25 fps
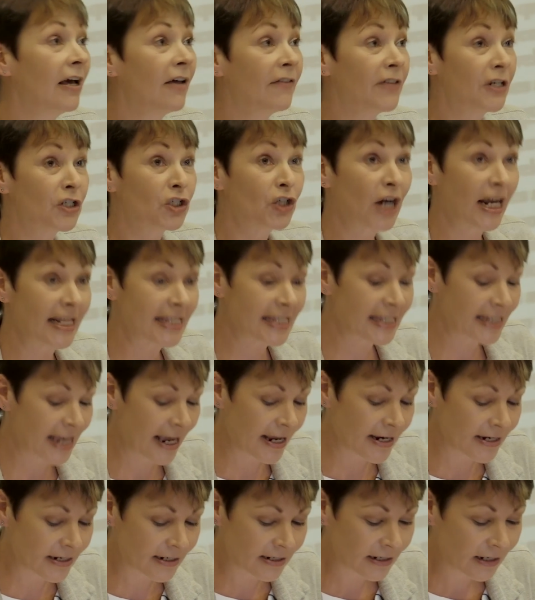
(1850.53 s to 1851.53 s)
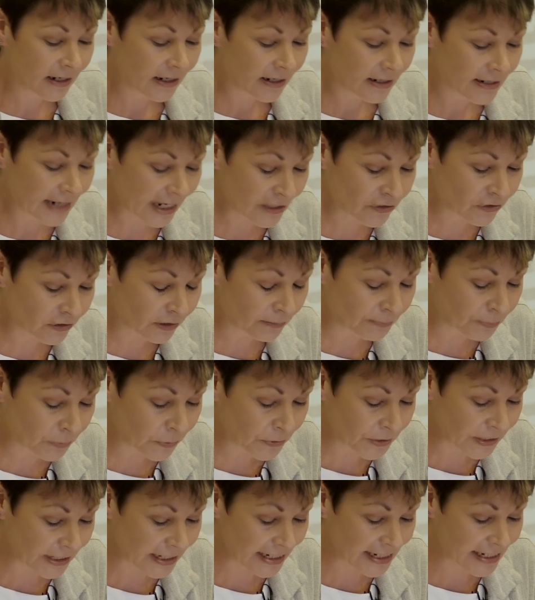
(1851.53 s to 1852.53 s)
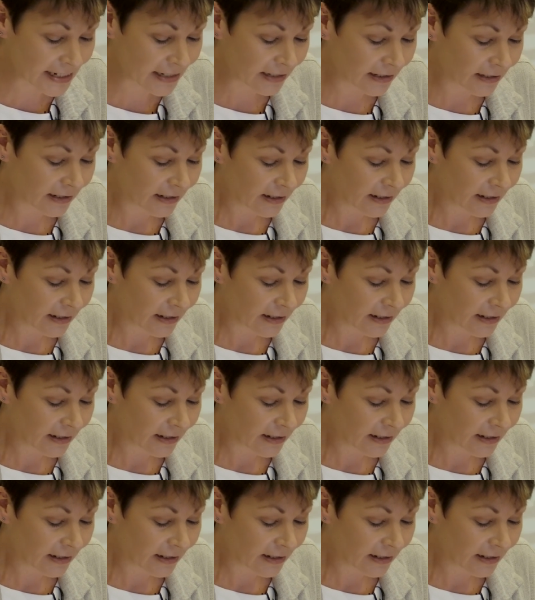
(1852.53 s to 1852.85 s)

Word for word: that transcend national borders.